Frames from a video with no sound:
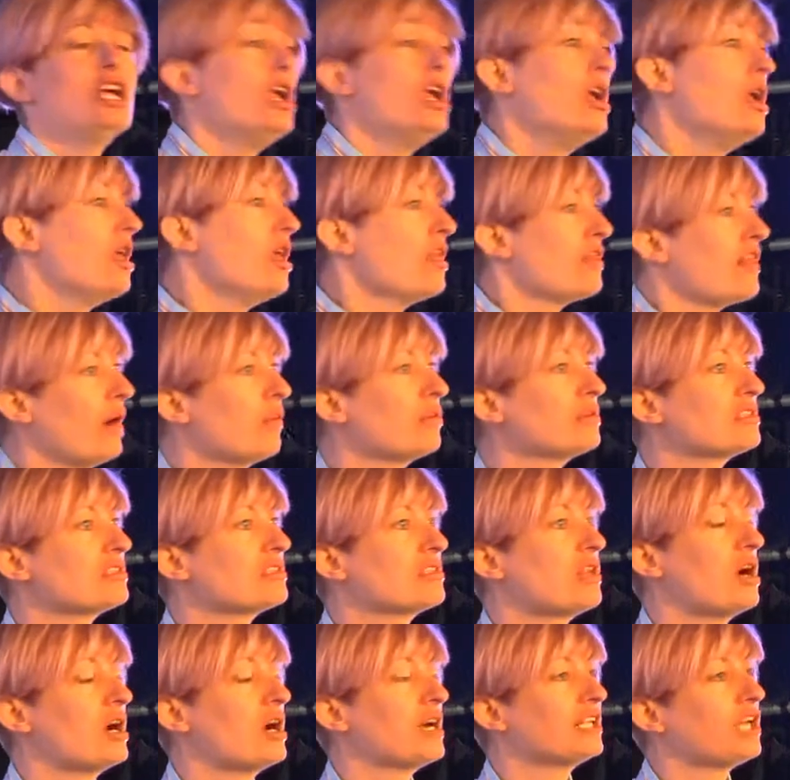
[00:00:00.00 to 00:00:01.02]
That was
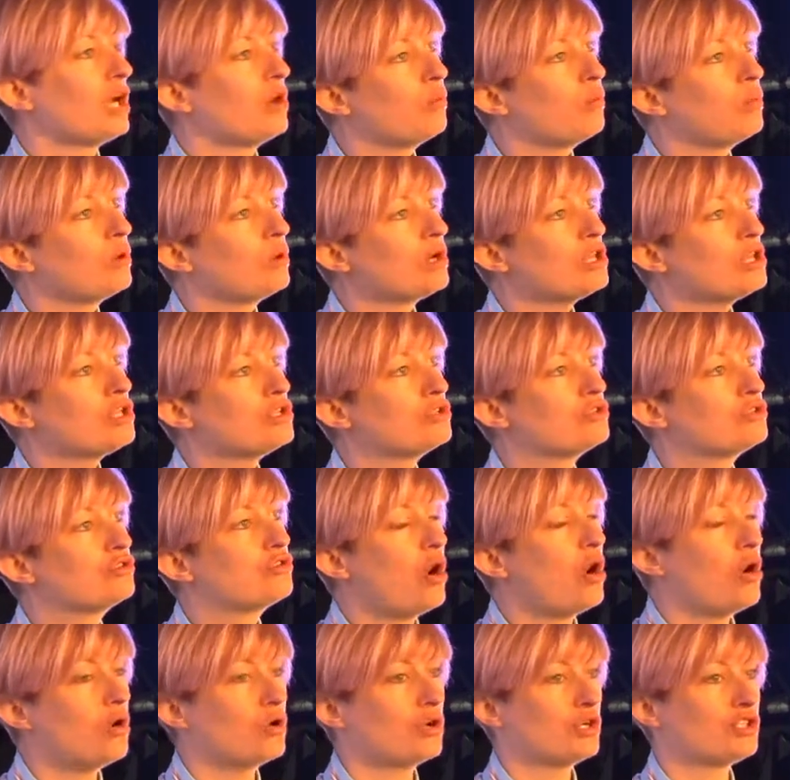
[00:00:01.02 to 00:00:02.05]
like one of the
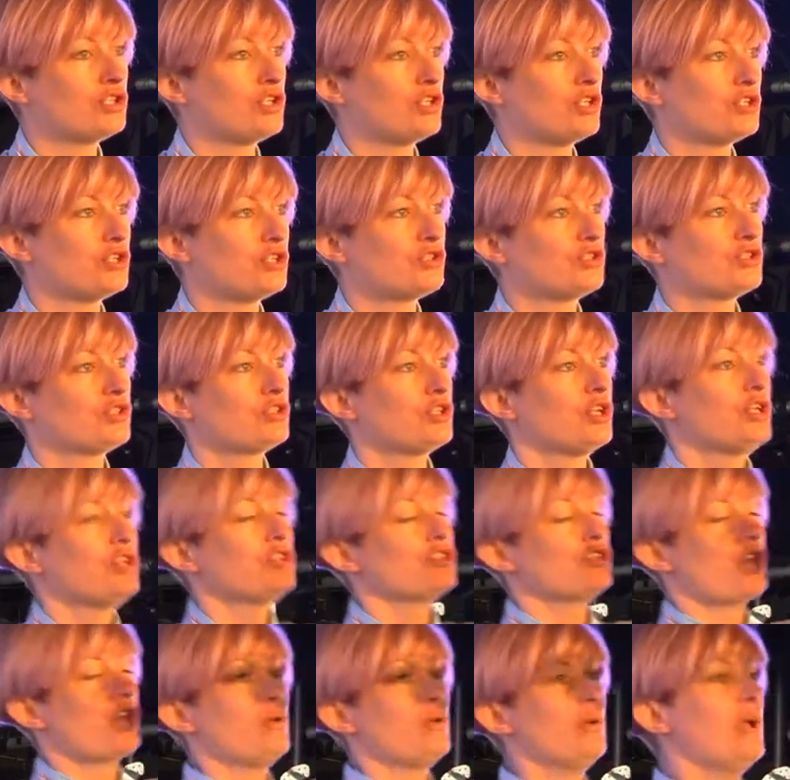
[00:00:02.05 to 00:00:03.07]
doctors.
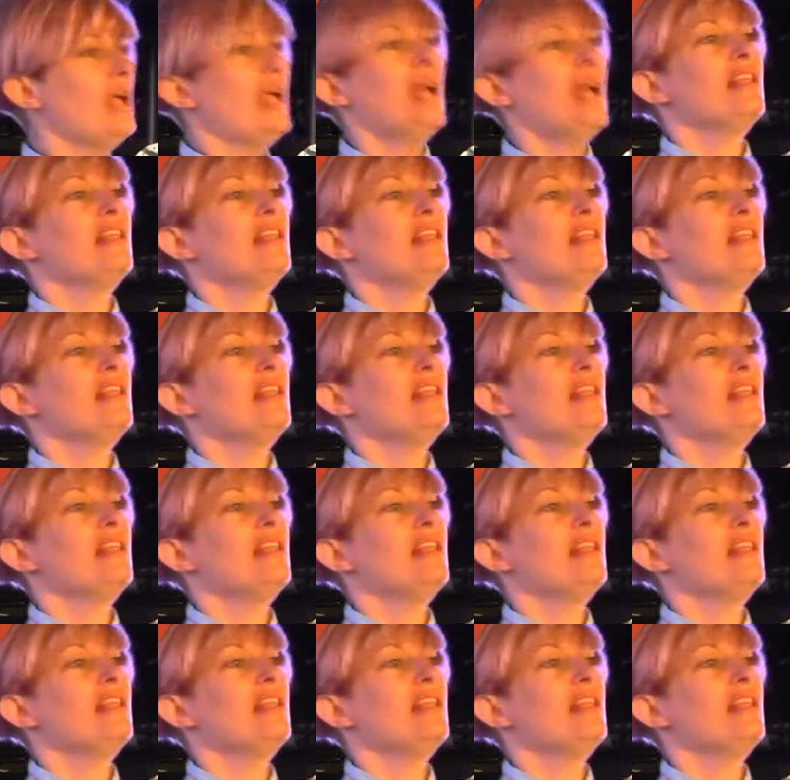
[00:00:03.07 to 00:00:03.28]
So in the